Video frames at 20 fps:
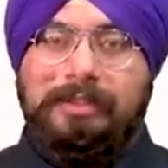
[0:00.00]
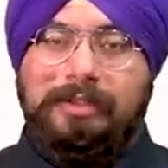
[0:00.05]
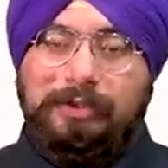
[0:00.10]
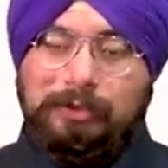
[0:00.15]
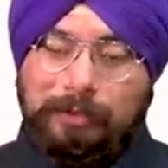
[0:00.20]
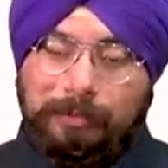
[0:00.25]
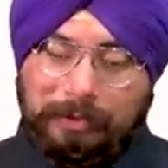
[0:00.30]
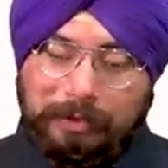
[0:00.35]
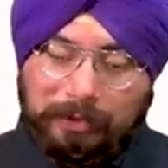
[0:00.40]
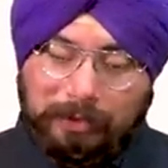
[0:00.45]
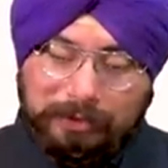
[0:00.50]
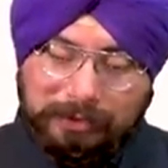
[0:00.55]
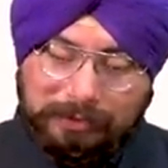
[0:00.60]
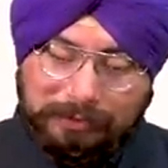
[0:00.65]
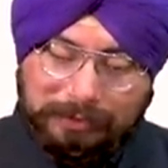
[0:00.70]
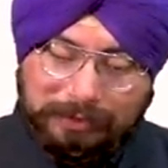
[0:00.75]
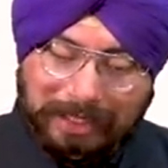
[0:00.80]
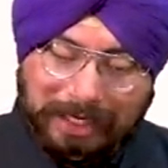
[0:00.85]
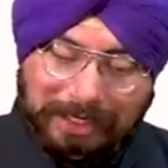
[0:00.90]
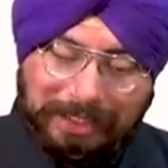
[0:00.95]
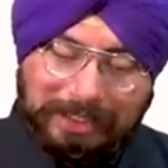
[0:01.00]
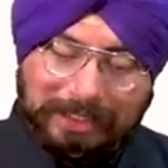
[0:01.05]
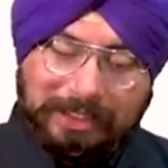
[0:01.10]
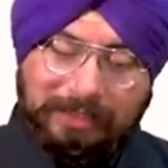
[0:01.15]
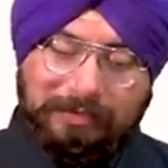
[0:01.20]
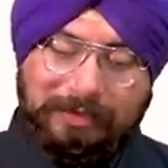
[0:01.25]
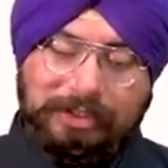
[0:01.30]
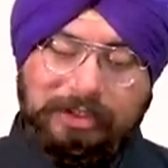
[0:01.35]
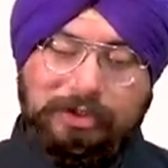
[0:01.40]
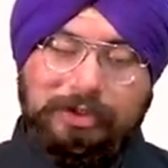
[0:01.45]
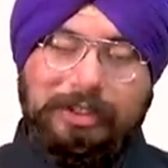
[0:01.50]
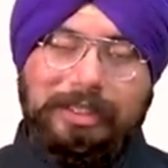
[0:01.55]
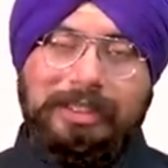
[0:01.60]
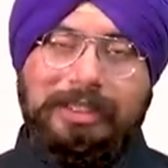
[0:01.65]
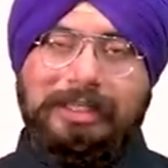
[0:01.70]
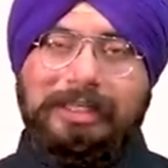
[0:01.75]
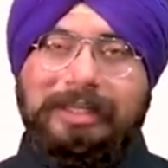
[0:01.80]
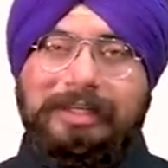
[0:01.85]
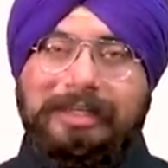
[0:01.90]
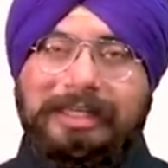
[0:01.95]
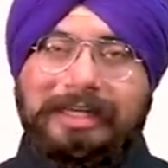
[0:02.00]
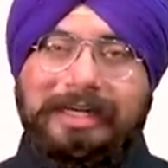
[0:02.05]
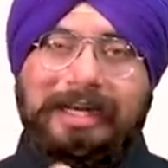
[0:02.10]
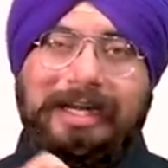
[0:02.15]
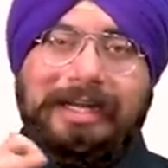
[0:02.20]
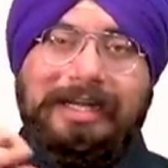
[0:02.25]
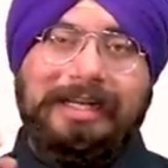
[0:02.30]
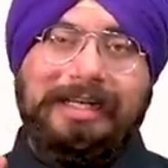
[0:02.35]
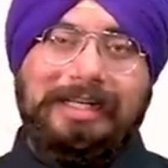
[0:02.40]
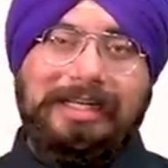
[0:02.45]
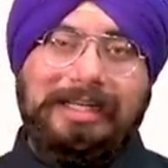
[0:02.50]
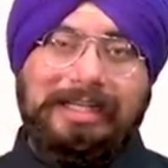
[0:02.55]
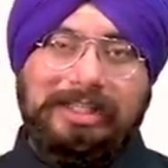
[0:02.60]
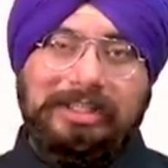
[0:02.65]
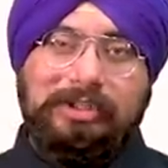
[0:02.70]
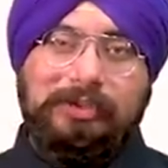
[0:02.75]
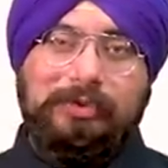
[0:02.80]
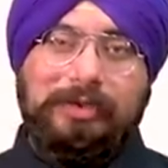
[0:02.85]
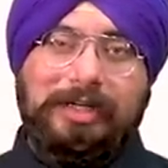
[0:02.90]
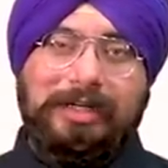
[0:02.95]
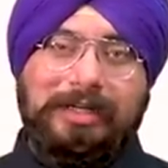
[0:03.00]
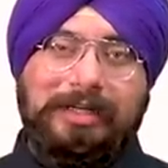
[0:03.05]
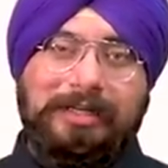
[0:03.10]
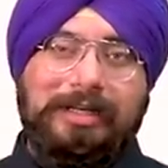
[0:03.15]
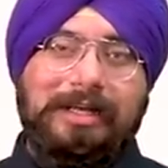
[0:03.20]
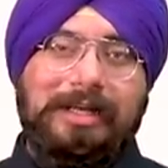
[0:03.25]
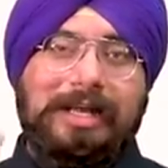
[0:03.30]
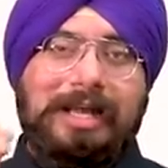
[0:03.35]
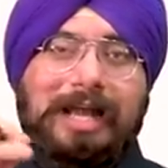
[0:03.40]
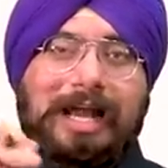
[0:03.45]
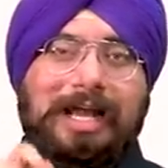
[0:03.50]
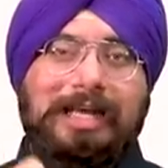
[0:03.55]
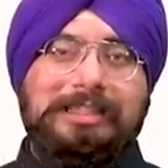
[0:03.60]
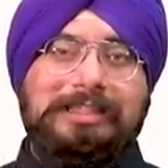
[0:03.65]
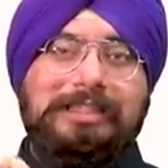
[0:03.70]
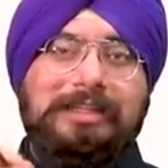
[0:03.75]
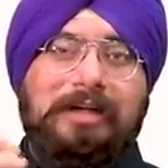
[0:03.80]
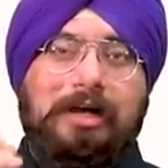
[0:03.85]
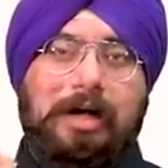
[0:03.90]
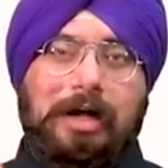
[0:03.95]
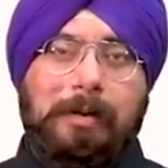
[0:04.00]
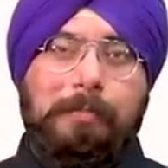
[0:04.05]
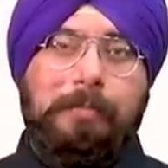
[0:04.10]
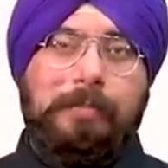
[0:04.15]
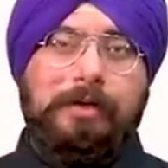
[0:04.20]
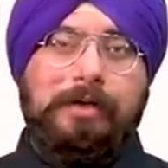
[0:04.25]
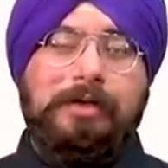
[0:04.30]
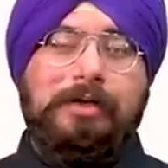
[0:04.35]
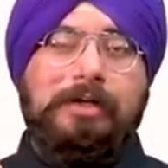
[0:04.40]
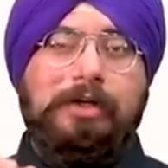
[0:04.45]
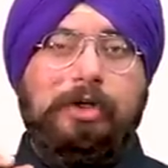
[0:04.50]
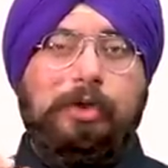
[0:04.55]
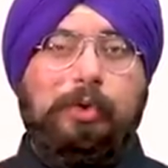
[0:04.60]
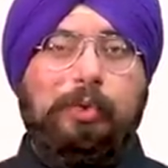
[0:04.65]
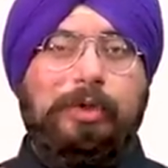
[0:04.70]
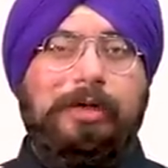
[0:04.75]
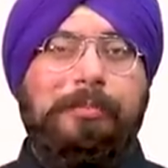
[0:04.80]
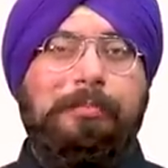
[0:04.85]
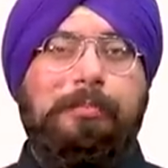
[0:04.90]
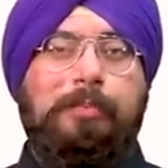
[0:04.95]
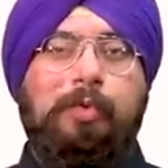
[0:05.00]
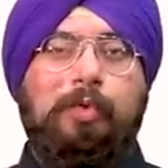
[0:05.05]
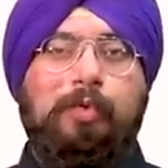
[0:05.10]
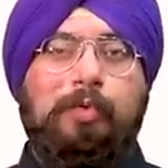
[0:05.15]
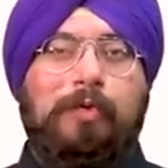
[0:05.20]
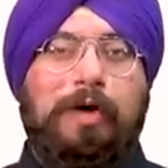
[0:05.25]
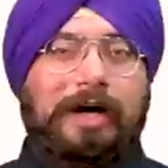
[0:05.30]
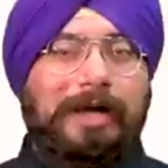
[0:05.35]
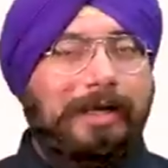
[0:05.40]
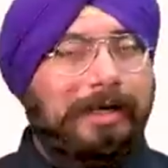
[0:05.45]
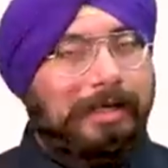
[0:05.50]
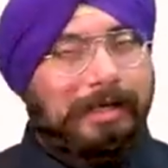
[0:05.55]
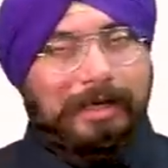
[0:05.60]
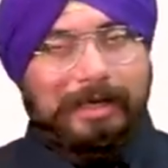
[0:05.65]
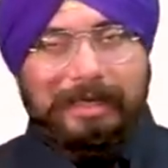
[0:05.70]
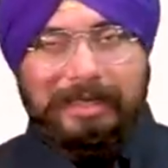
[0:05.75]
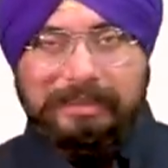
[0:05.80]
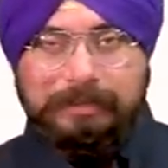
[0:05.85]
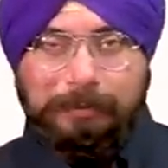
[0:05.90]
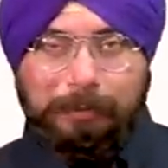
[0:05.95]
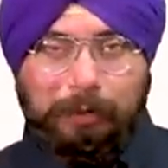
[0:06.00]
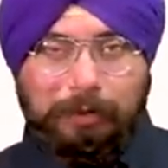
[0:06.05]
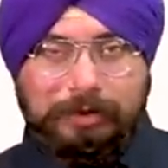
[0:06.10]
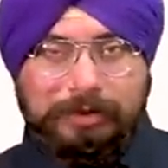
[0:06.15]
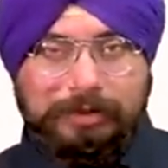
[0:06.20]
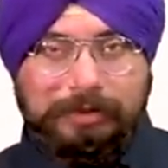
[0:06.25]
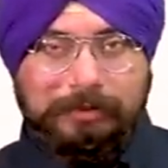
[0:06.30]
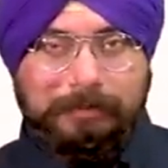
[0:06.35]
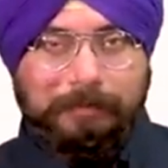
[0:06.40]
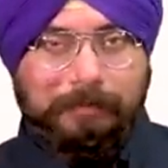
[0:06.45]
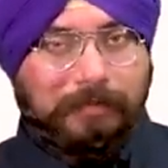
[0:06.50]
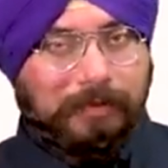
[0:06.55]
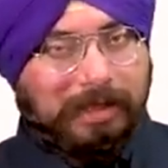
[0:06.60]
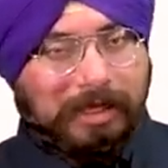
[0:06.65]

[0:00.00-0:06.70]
So because of that, eventually creating district as a hub to improve our exports.